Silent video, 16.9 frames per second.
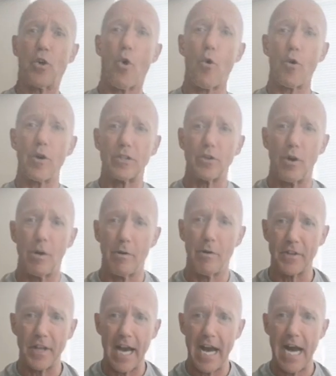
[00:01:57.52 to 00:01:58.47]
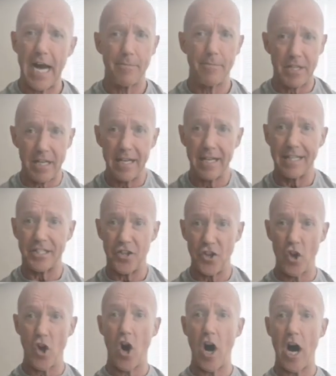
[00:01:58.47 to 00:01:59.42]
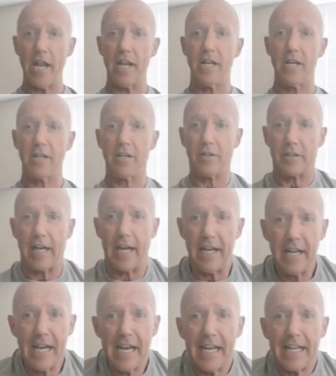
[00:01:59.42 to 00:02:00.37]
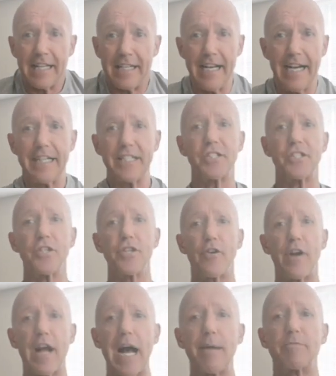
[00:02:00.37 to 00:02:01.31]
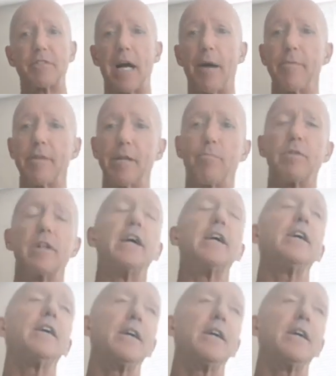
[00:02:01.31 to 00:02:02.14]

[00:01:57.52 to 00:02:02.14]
core is all about the abs. It's not, okay? Yes, do your abs come into play?